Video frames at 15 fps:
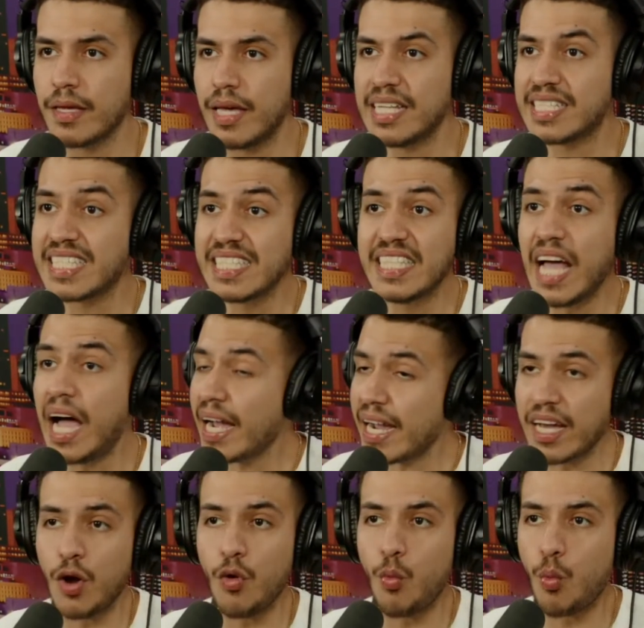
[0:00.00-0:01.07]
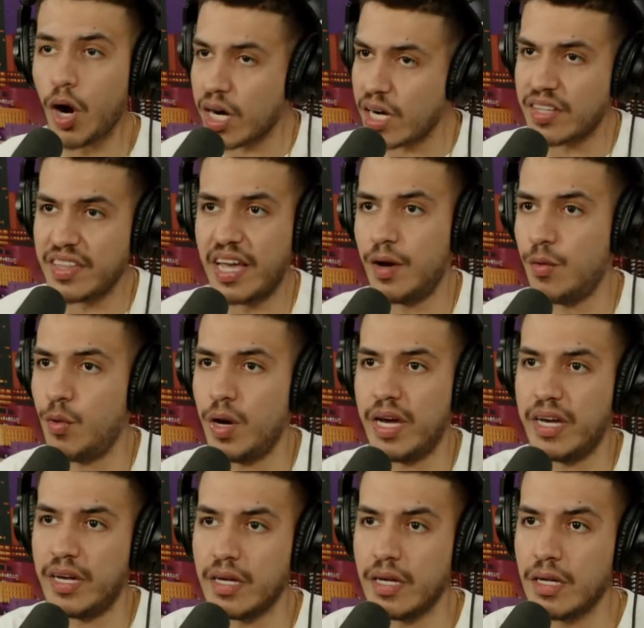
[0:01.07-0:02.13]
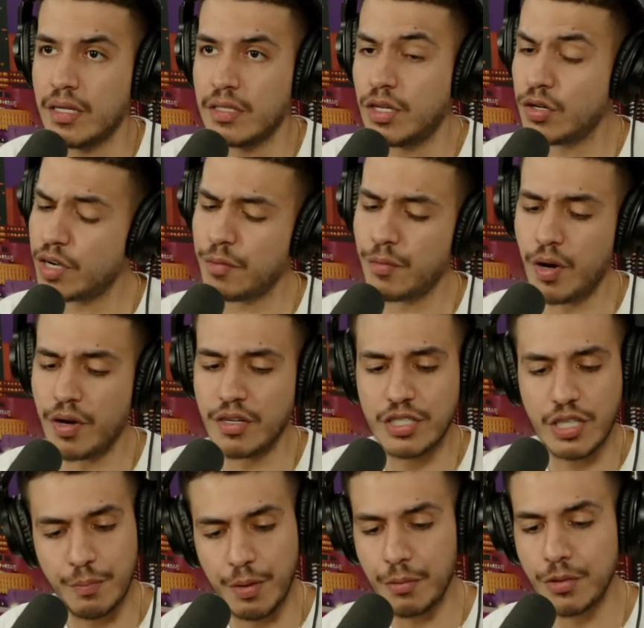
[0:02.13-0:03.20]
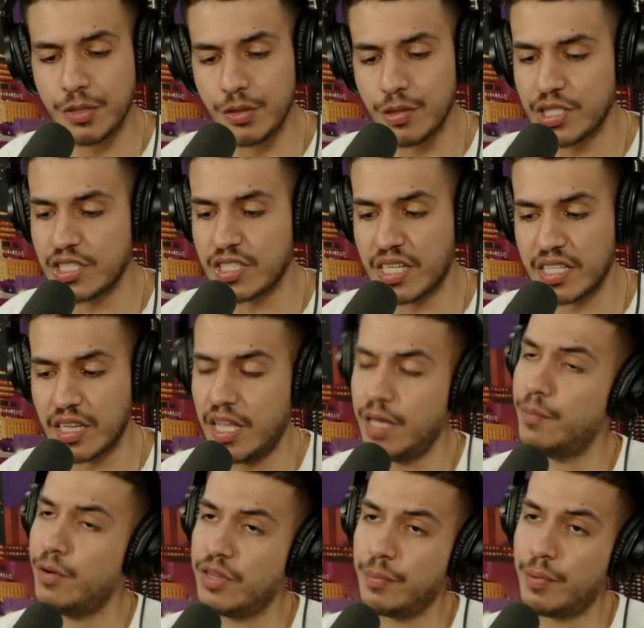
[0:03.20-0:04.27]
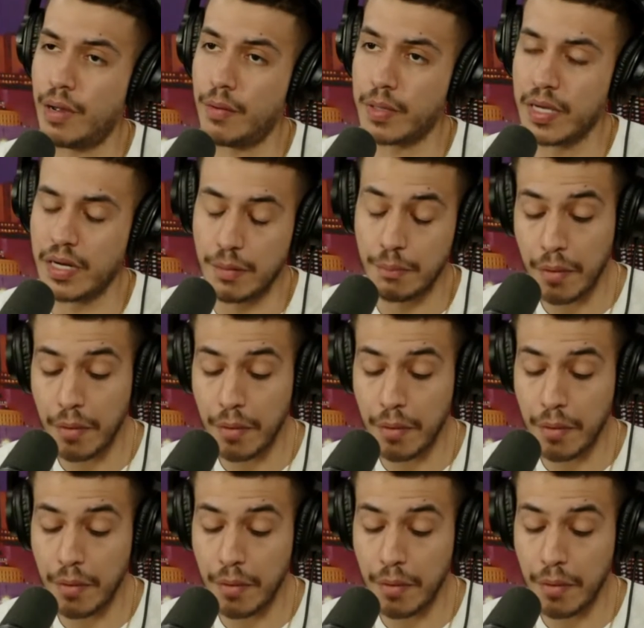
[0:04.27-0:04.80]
It's not going to work that way. Don't get me wrong, there's some people who do it just to get the Lambo and they probably get it.